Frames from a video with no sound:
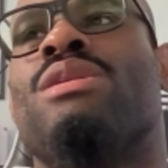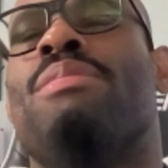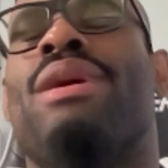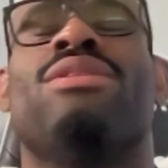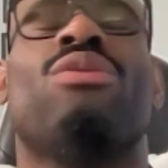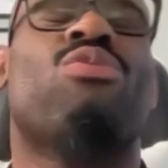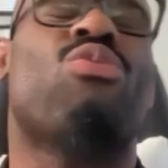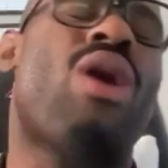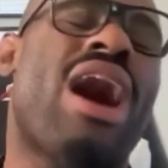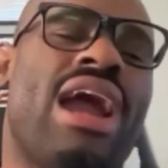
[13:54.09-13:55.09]
about the
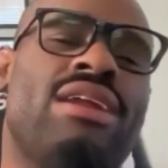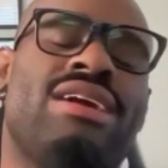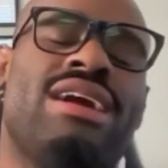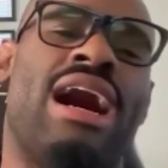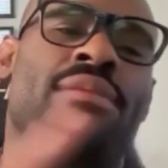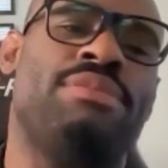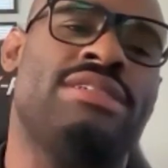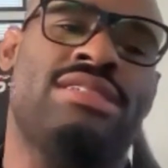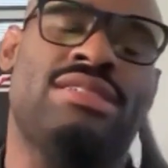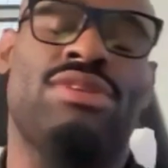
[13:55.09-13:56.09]
wide
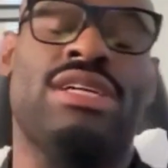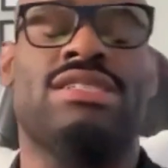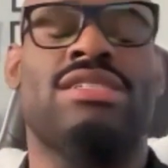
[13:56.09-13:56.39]
competency range.